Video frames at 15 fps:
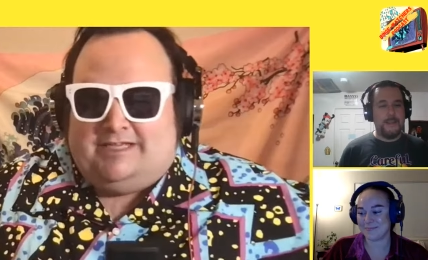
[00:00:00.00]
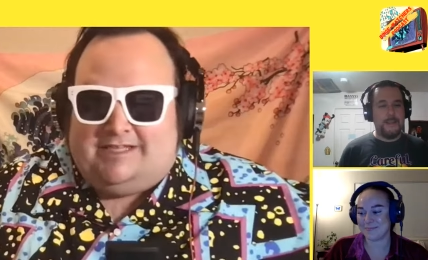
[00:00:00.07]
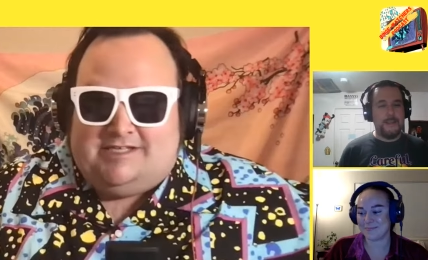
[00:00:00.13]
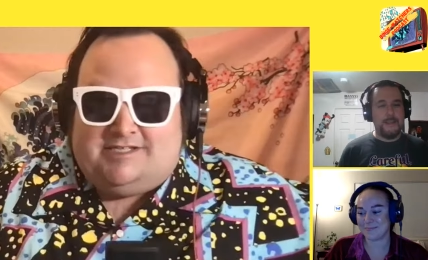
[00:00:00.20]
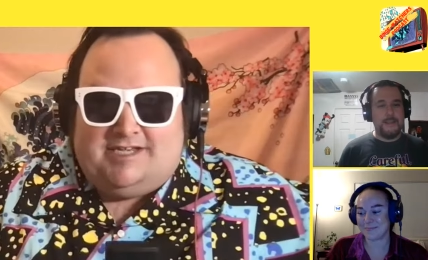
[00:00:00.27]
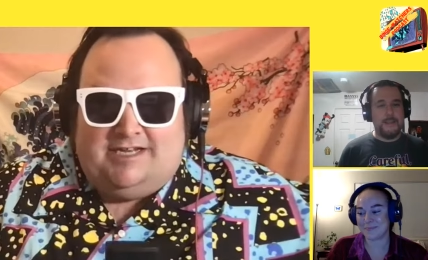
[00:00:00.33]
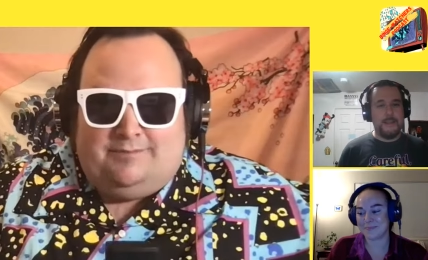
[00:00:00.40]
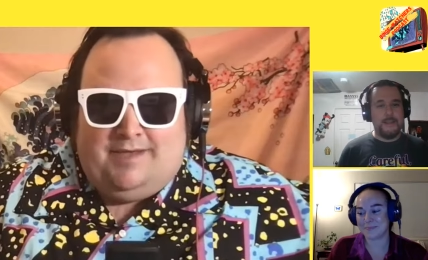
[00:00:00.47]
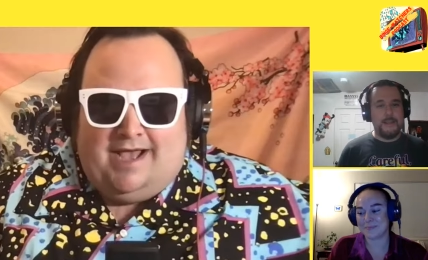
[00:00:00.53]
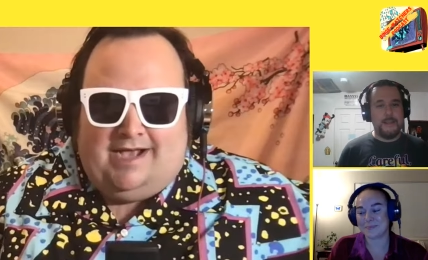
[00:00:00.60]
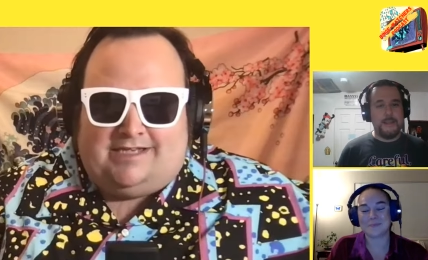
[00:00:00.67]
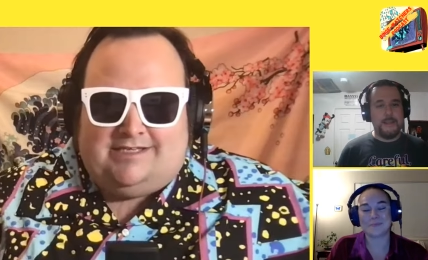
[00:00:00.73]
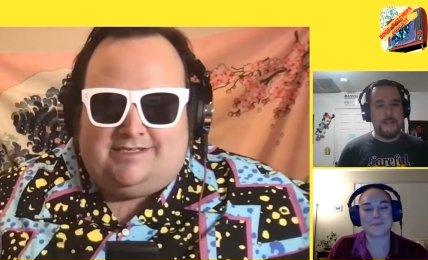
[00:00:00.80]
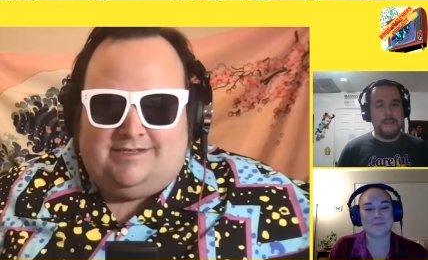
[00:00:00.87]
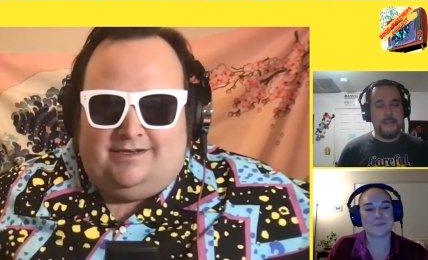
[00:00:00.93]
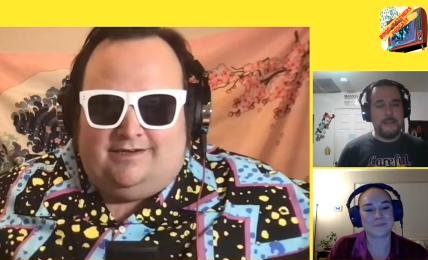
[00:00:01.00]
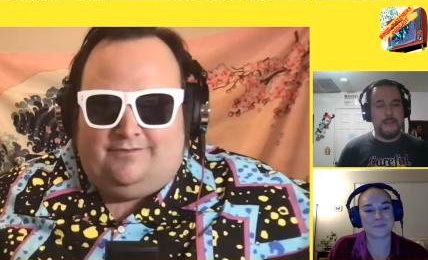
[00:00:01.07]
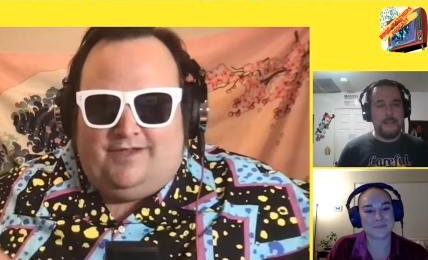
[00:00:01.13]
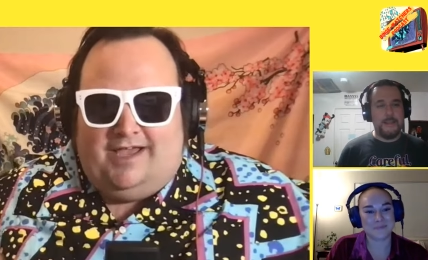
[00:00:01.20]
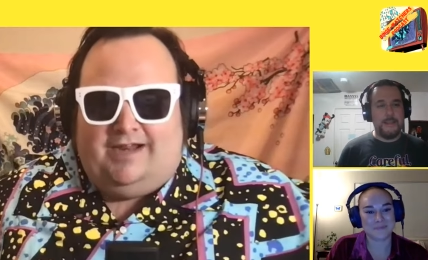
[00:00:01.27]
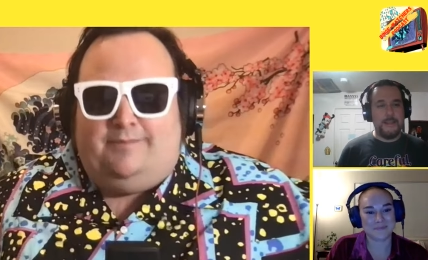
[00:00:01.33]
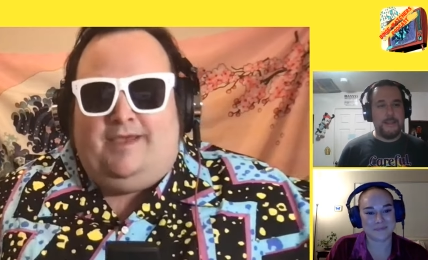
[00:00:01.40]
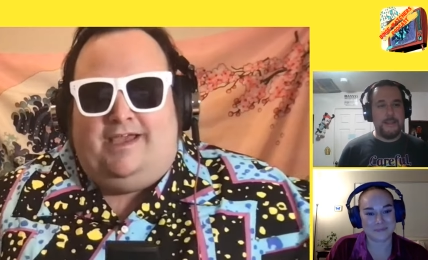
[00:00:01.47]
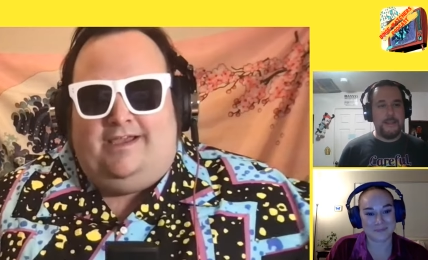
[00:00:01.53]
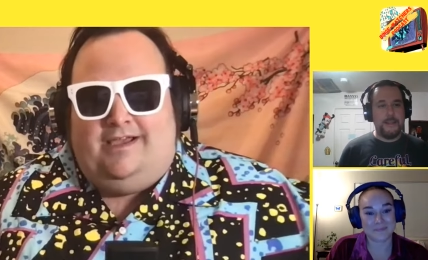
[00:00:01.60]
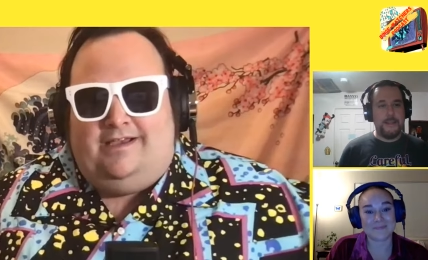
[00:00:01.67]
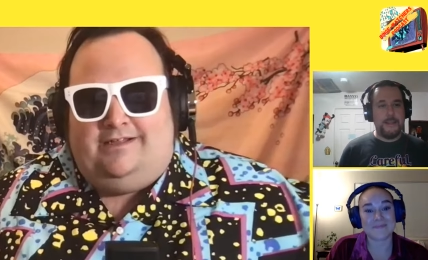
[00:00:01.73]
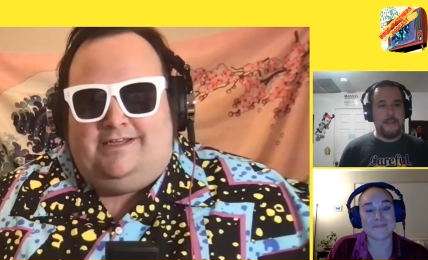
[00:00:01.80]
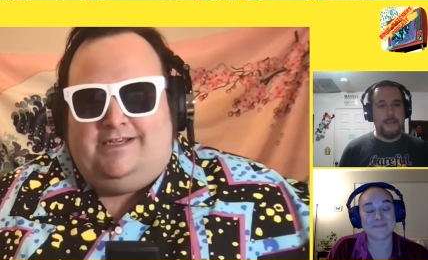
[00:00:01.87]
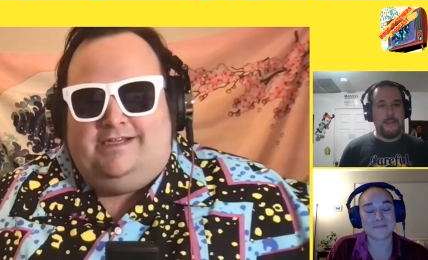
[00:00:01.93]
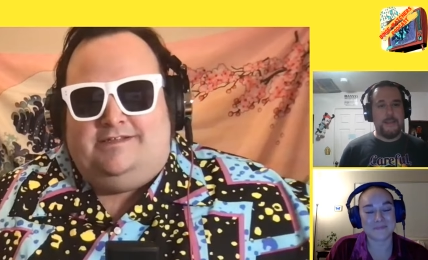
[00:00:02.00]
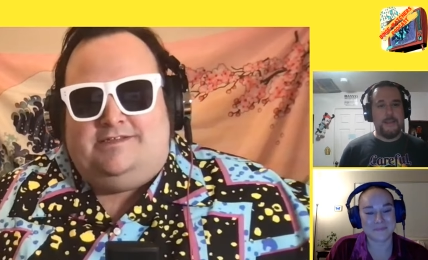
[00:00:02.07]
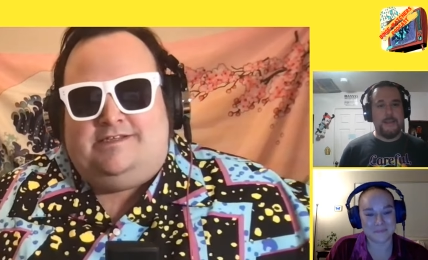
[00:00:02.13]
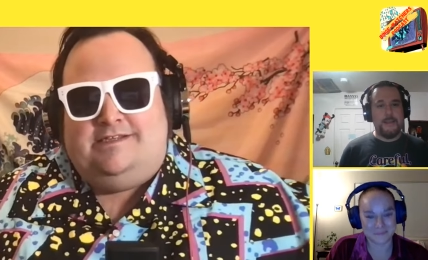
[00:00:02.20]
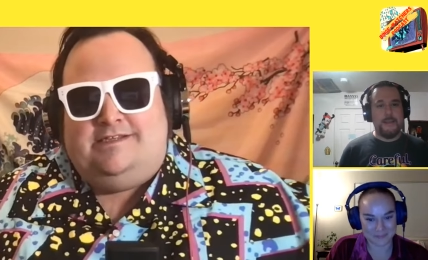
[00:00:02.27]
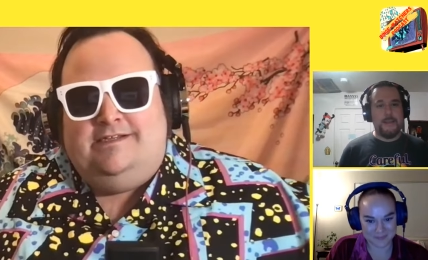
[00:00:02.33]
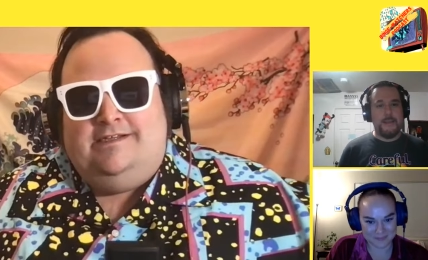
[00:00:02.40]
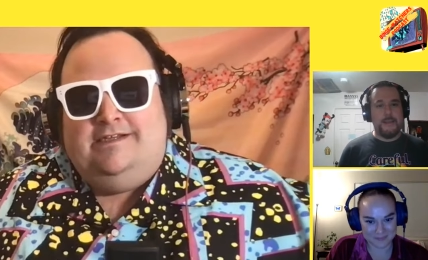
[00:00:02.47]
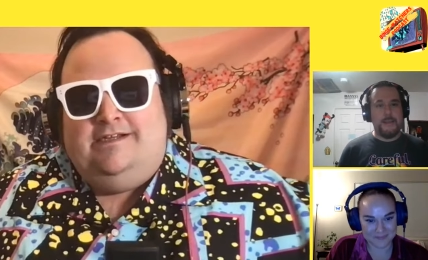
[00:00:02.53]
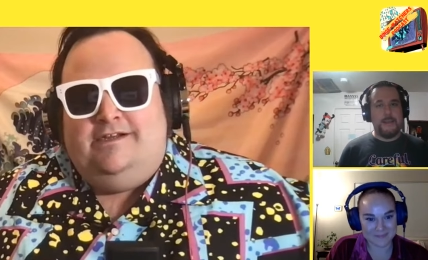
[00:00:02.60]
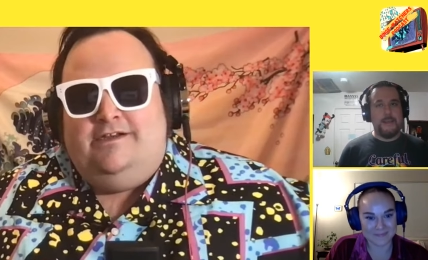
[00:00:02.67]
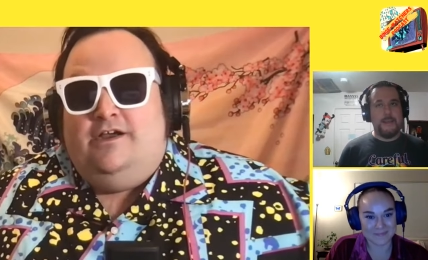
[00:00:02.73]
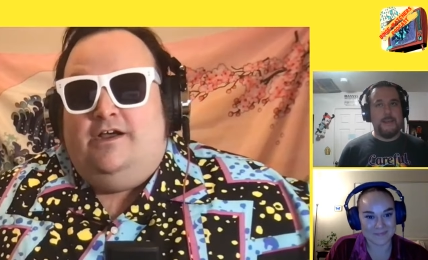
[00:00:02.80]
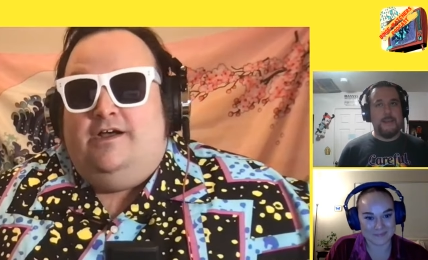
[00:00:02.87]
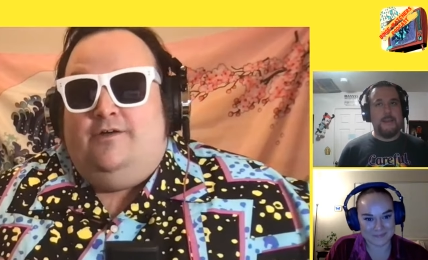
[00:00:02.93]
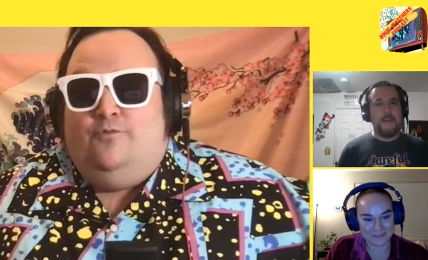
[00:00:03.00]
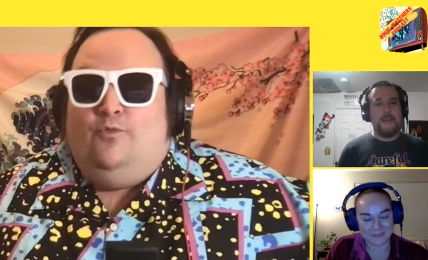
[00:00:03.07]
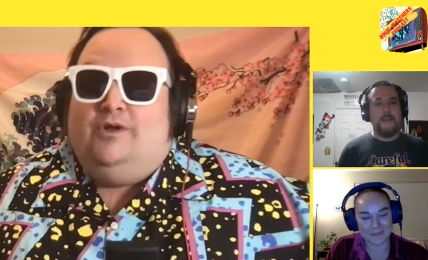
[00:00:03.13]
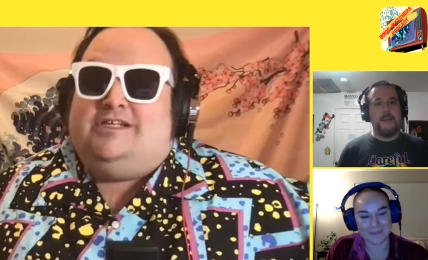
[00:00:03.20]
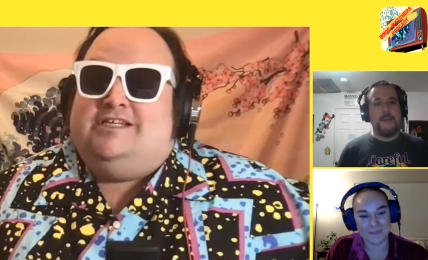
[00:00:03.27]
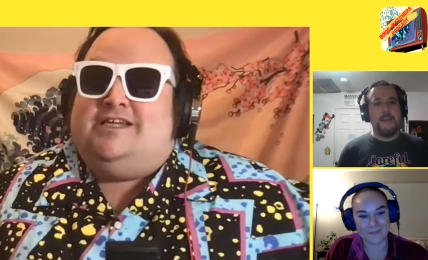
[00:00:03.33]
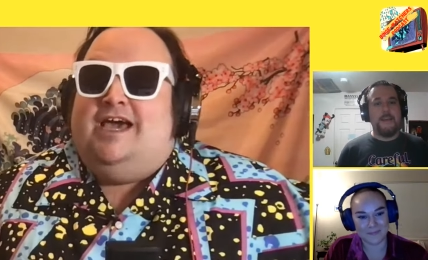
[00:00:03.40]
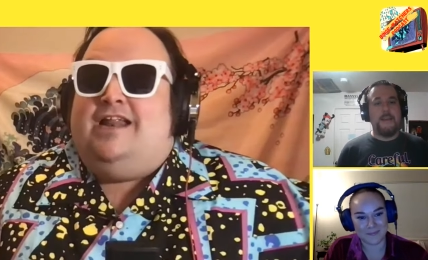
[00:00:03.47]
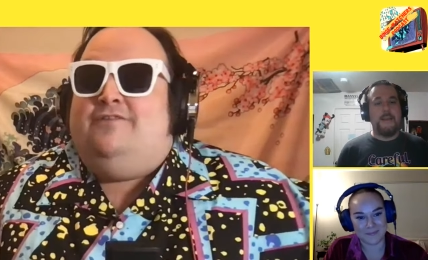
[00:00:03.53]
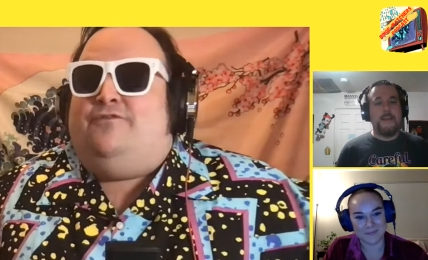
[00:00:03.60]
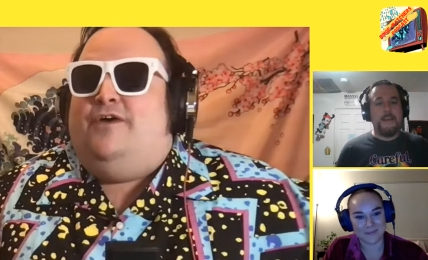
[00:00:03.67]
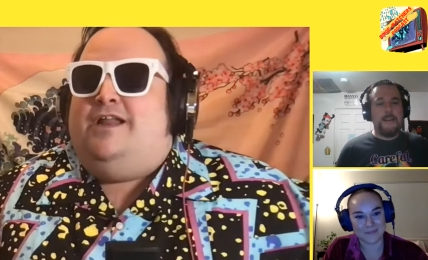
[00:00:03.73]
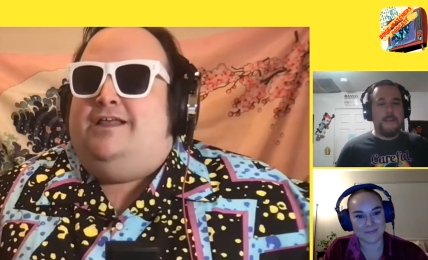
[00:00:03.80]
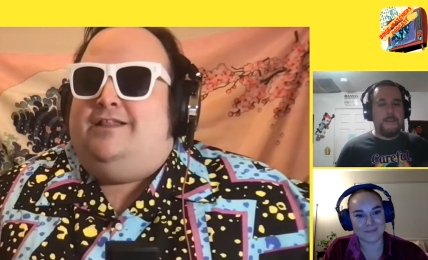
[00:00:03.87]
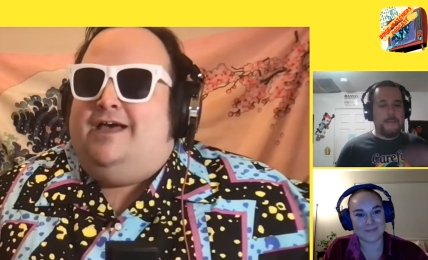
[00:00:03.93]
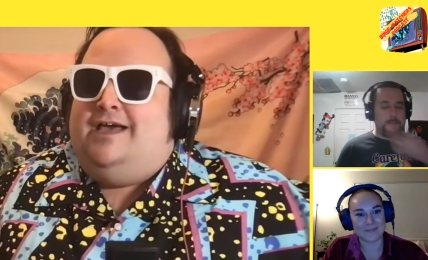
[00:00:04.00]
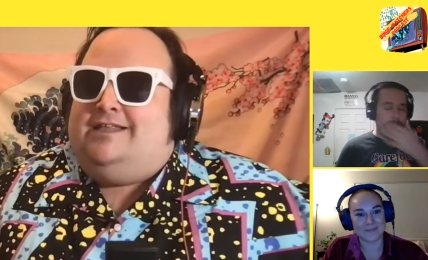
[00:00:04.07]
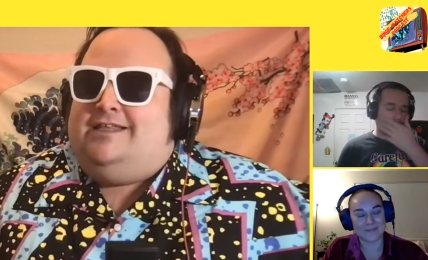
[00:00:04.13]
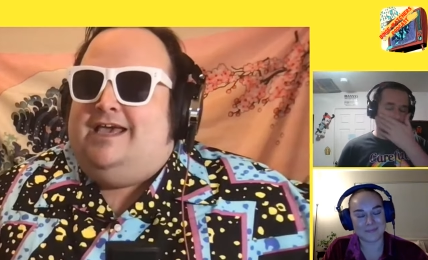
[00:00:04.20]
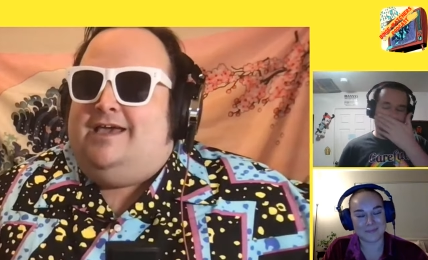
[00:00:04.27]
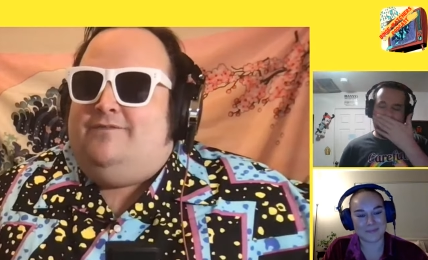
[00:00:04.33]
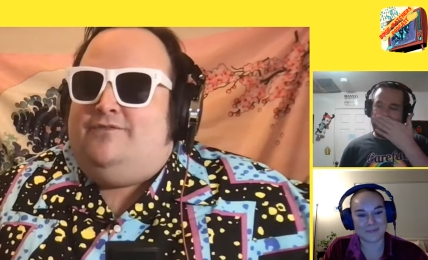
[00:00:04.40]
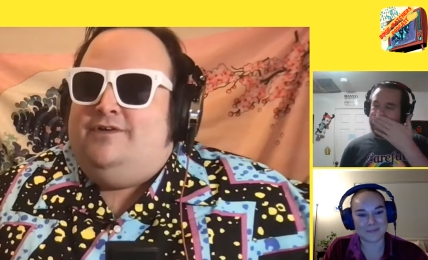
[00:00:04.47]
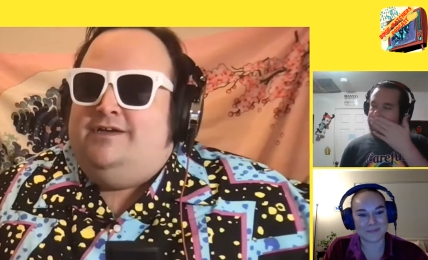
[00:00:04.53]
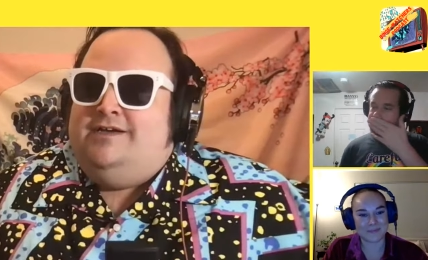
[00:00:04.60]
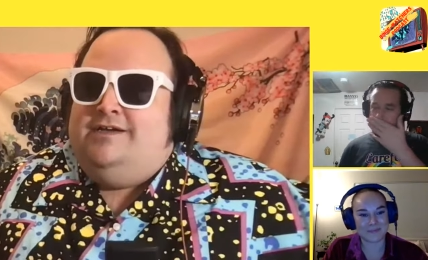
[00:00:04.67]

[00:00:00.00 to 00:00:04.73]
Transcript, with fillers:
Speaker 1: like the Skinamax of anime aliens, which is kind of funny. Like, Dave,